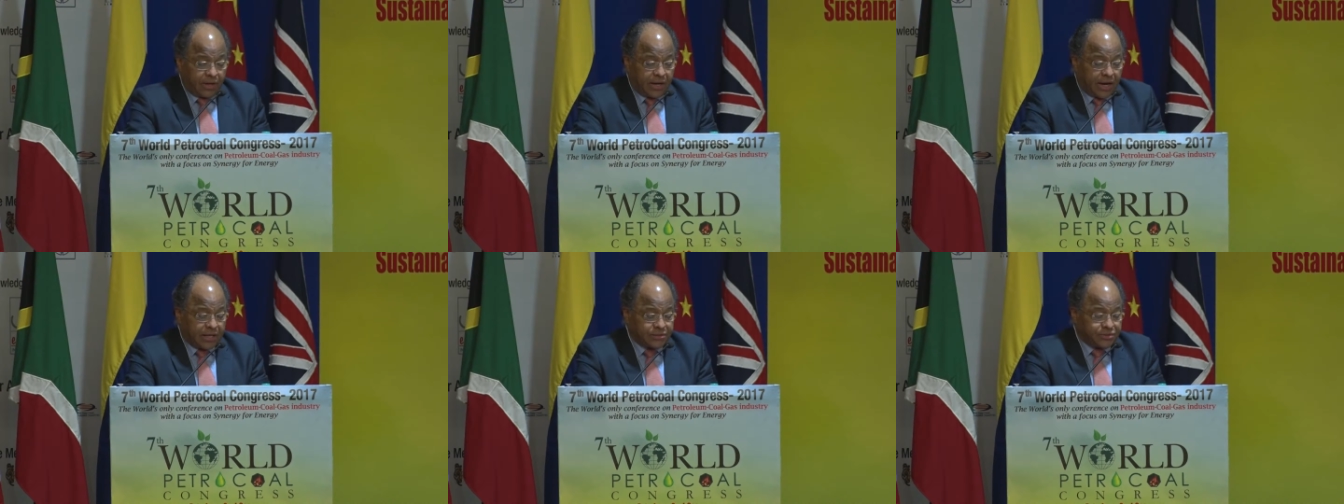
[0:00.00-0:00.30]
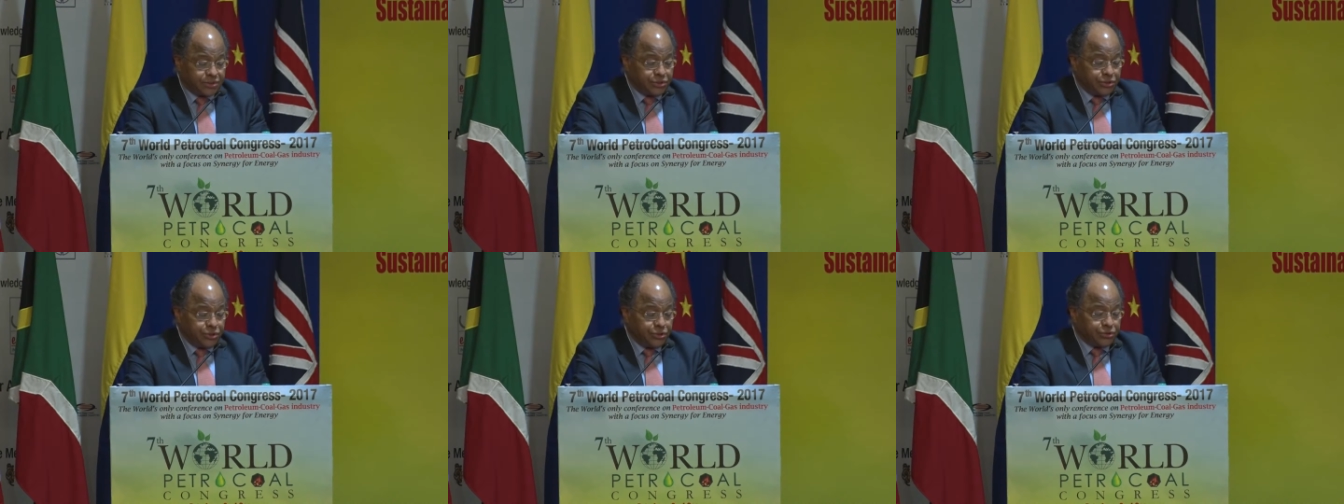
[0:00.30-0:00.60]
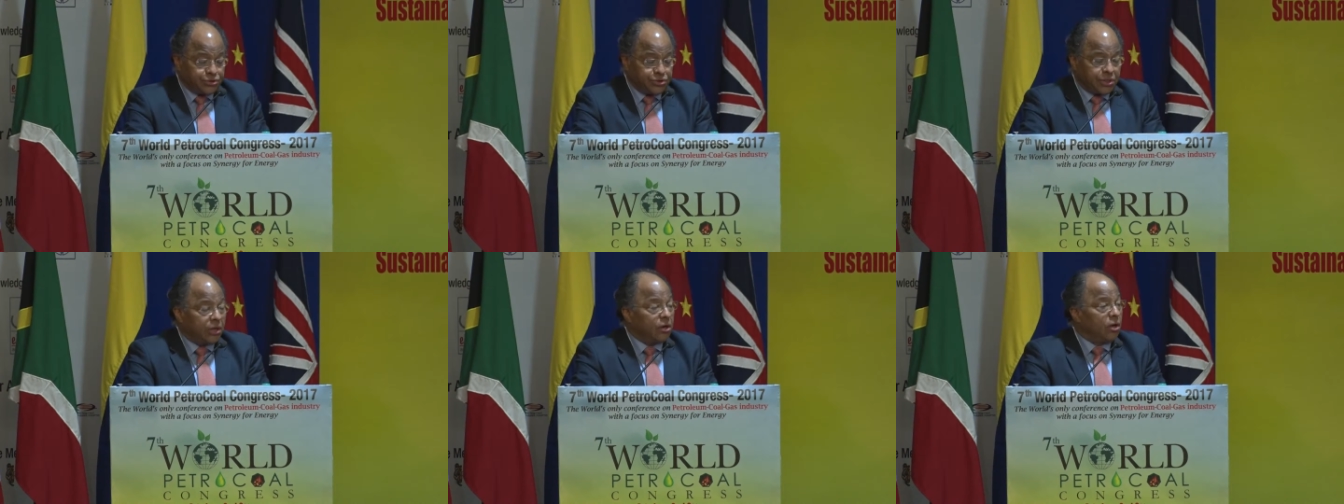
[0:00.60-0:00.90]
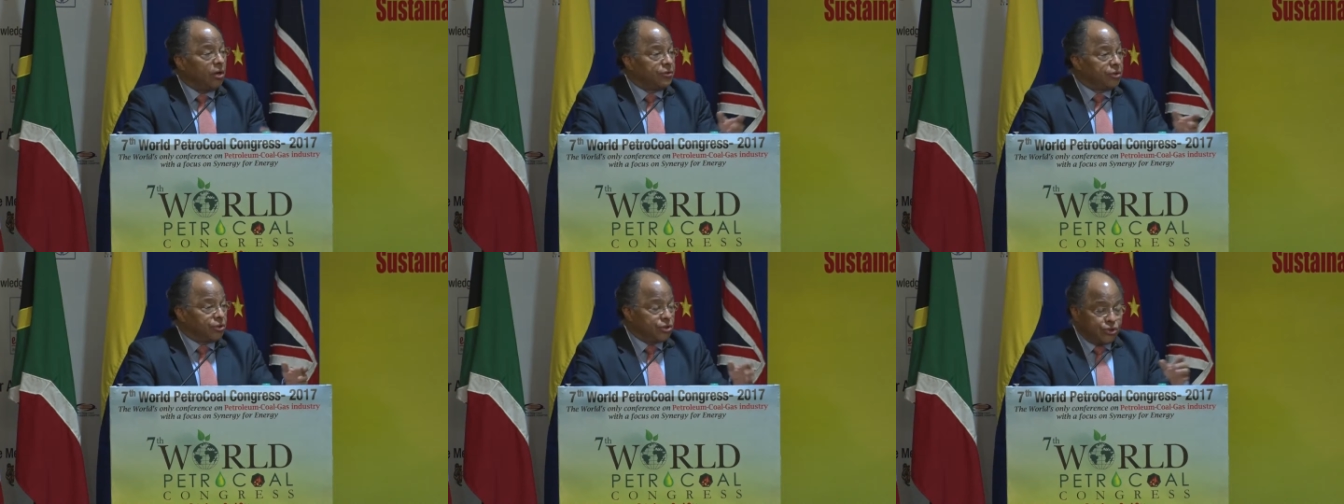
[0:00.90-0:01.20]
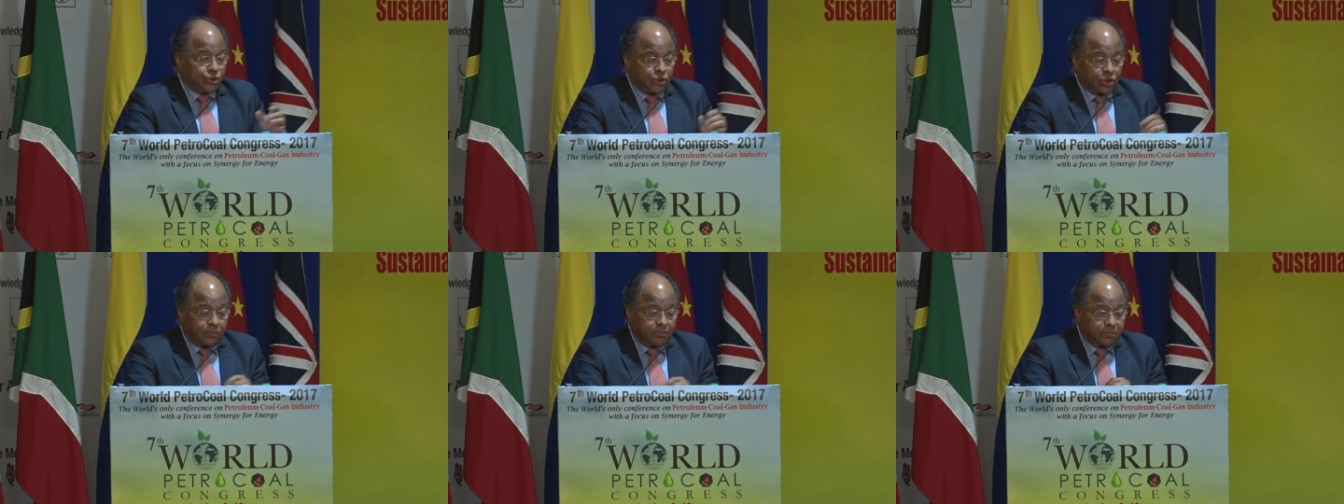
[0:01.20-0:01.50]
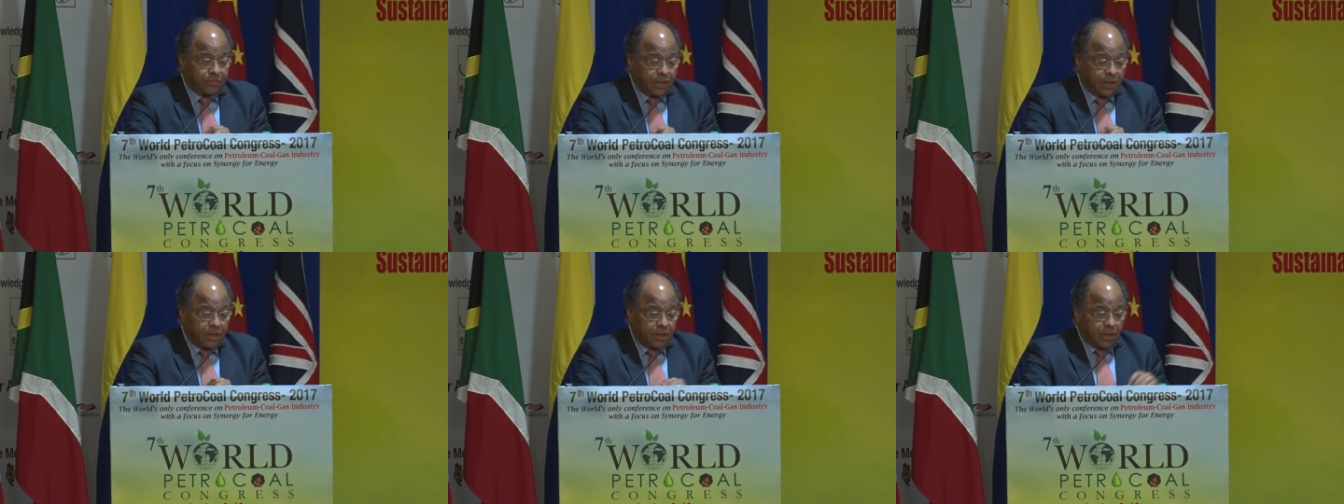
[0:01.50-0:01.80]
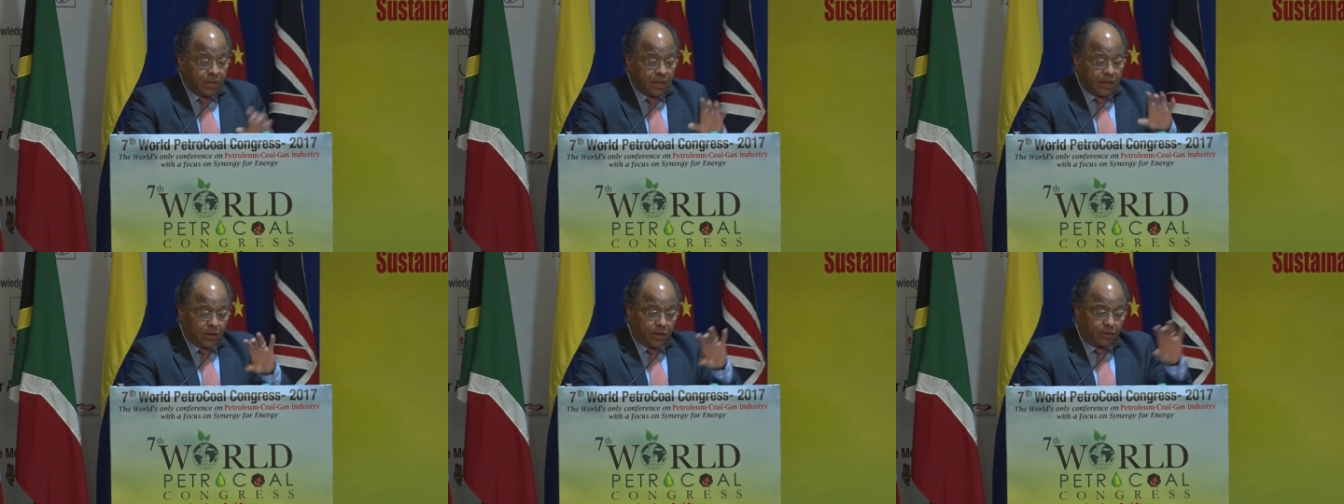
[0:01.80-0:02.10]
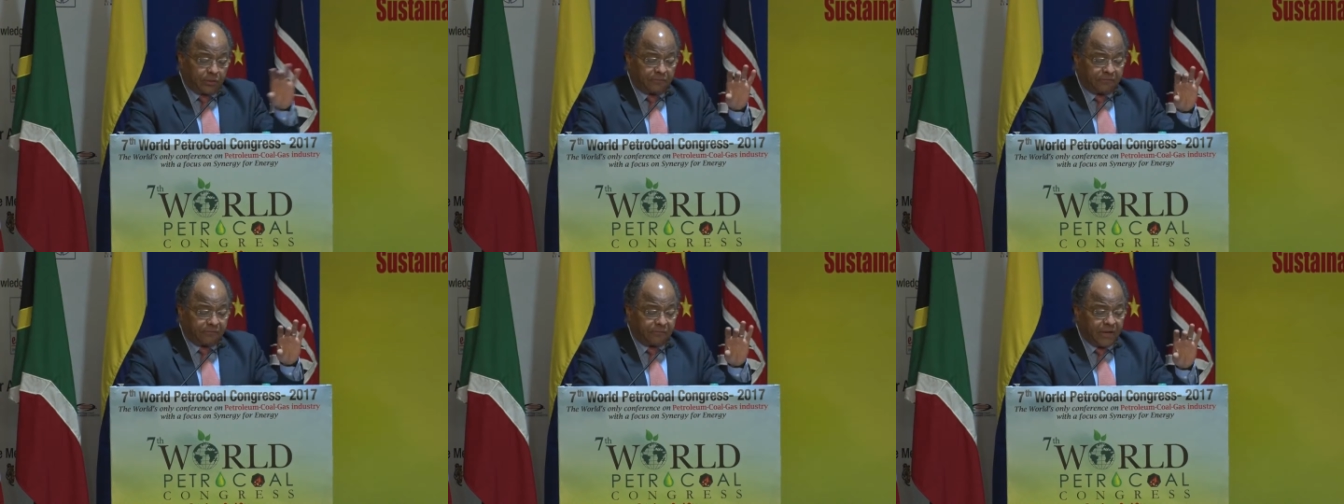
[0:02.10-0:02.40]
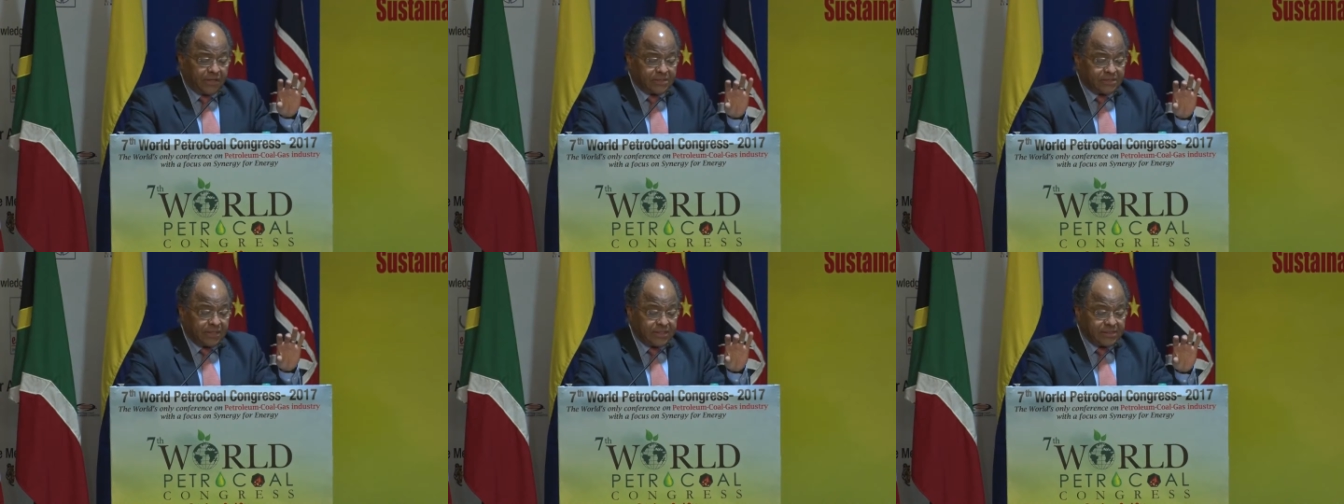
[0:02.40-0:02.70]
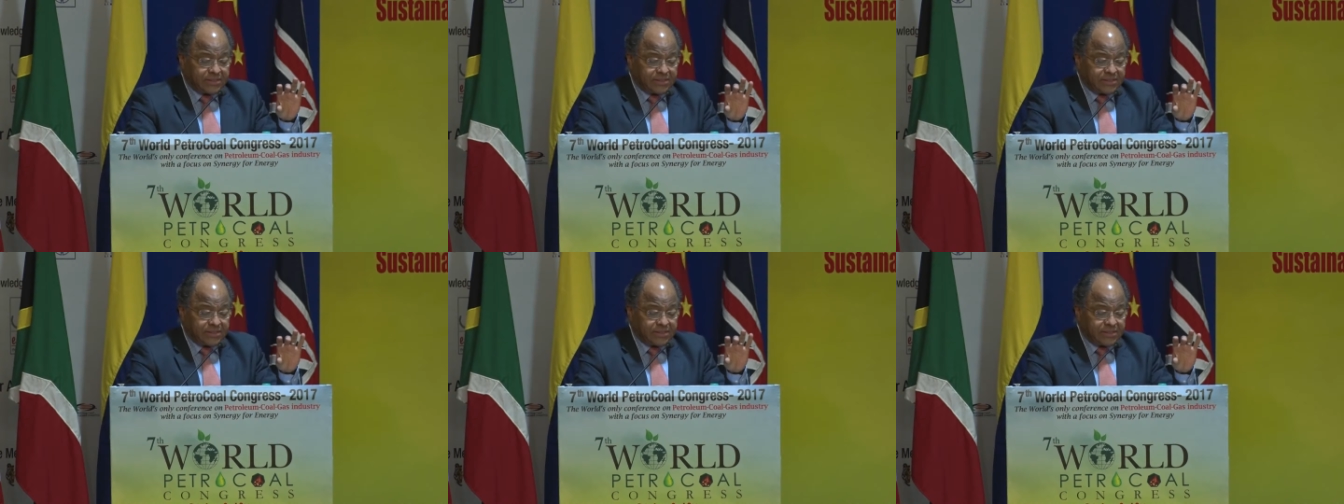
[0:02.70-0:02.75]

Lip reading: organizers use another term, another phrase.